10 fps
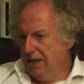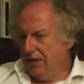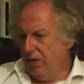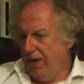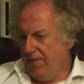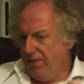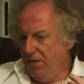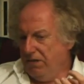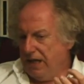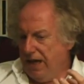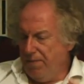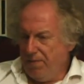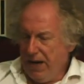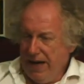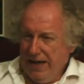So if those in
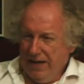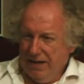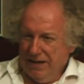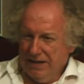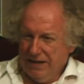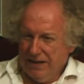pain